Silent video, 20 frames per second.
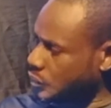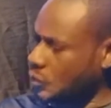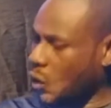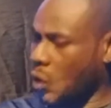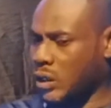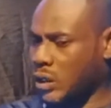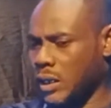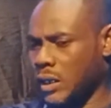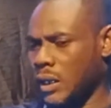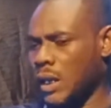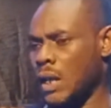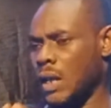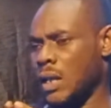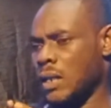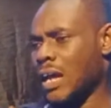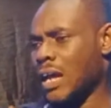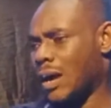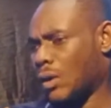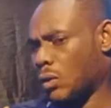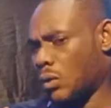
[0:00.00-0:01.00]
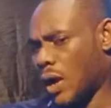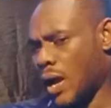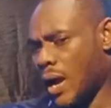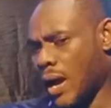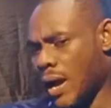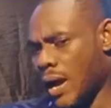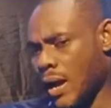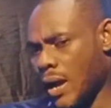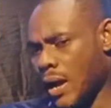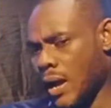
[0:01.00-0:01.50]
Okay, now,
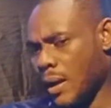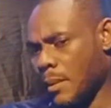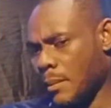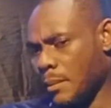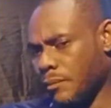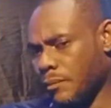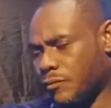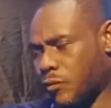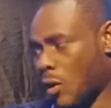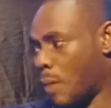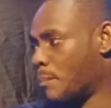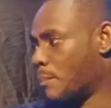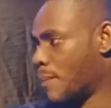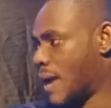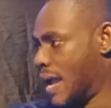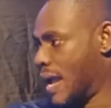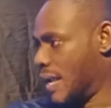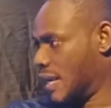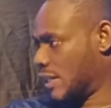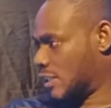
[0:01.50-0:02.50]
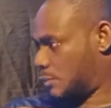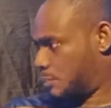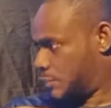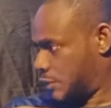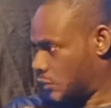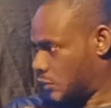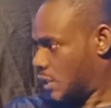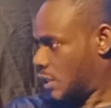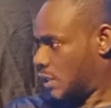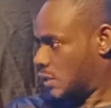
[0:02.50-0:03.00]
from my
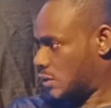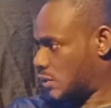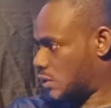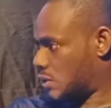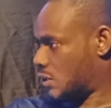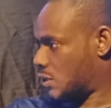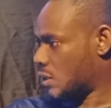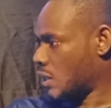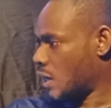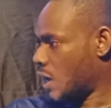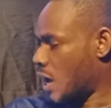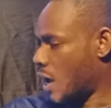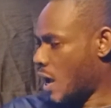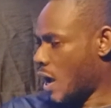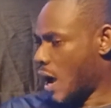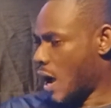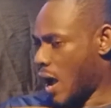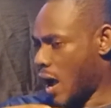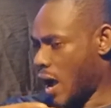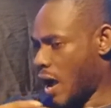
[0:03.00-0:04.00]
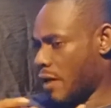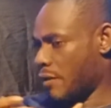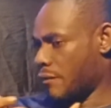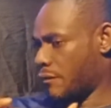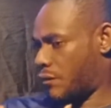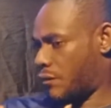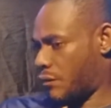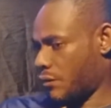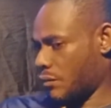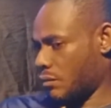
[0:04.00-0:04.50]
experience,
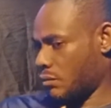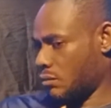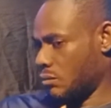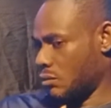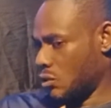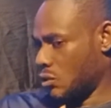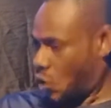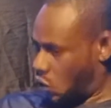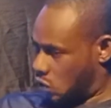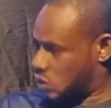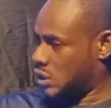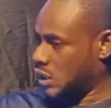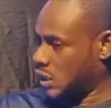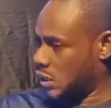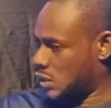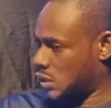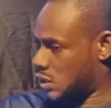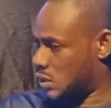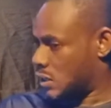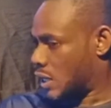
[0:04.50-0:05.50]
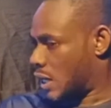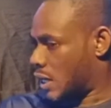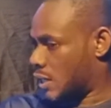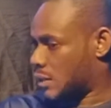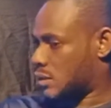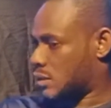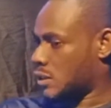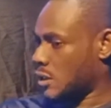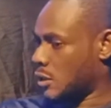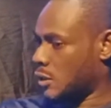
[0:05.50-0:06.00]
I've noticed
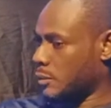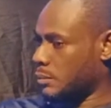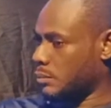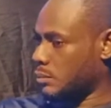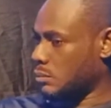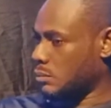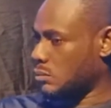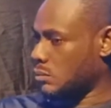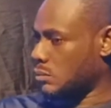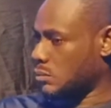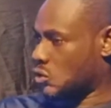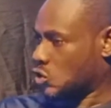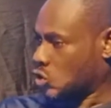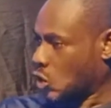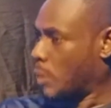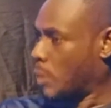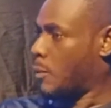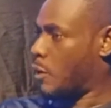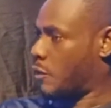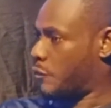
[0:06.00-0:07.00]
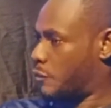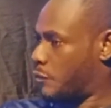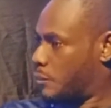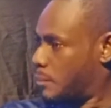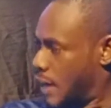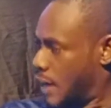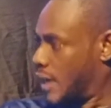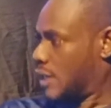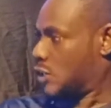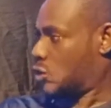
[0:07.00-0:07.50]
that some of
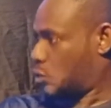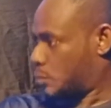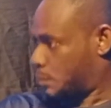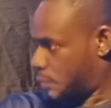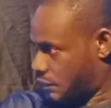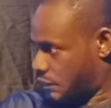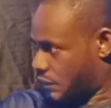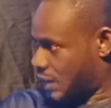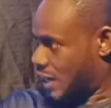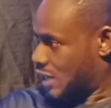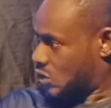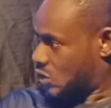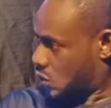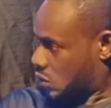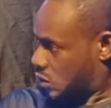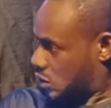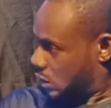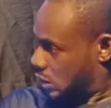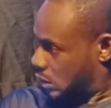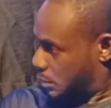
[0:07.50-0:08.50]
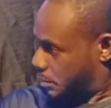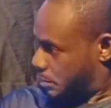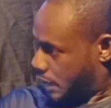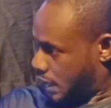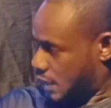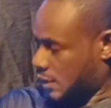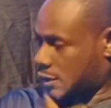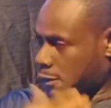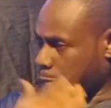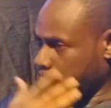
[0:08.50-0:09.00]
my supervisors in the
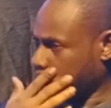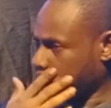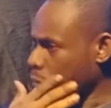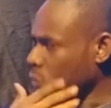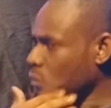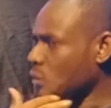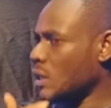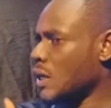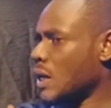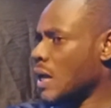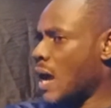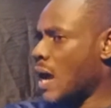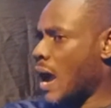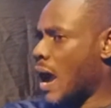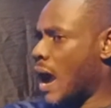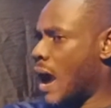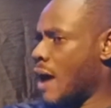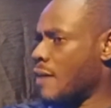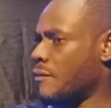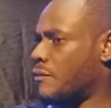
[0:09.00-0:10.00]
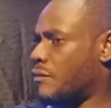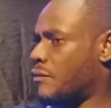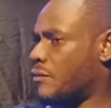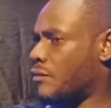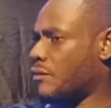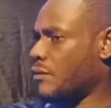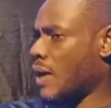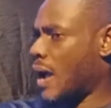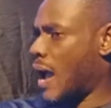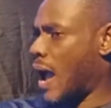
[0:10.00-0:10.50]
past have
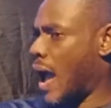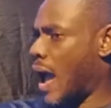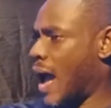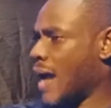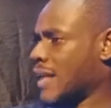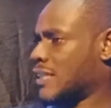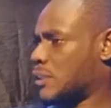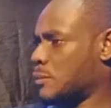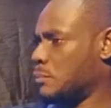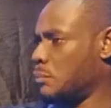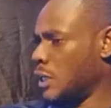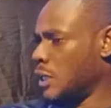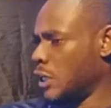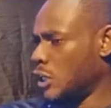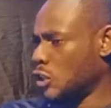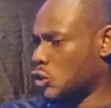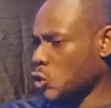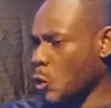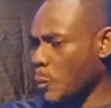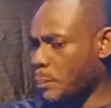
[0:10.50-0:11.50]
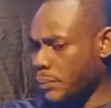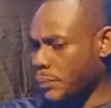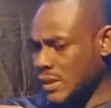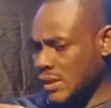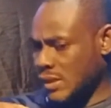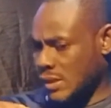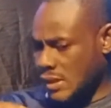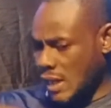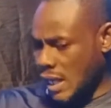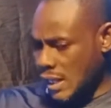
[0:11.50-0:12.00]
asked me to
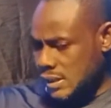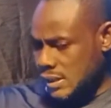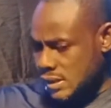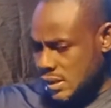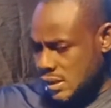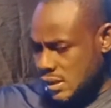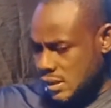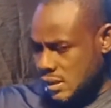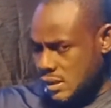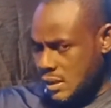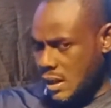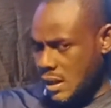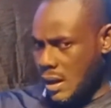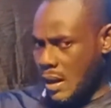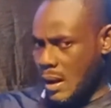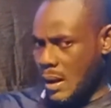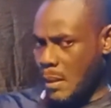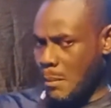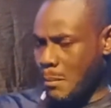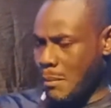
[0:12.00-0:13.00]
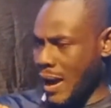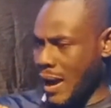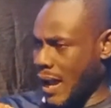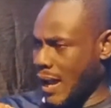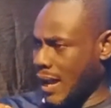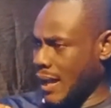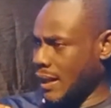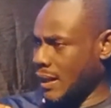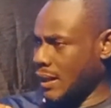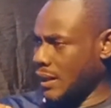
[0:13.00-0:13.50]
present
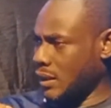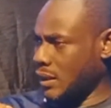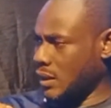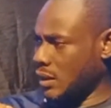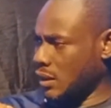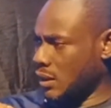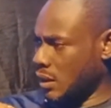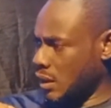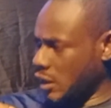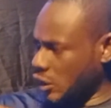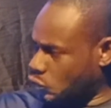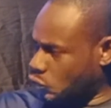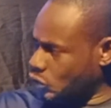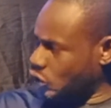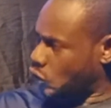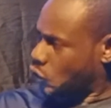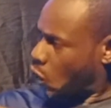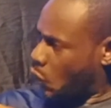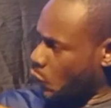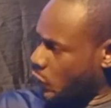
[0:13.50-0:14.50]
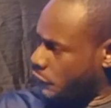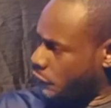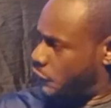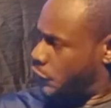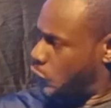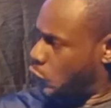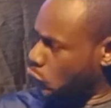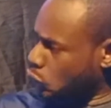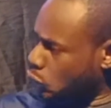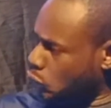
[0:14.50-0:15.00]
my literature
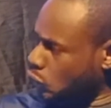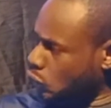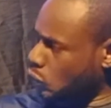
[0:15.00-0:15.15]
review